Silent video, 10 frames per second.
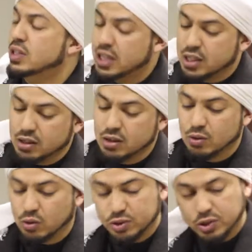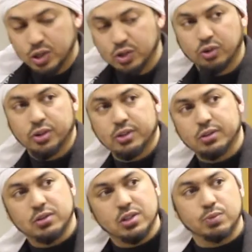deen, also ignore it.
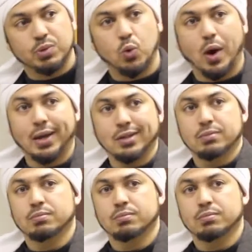Just be quiet.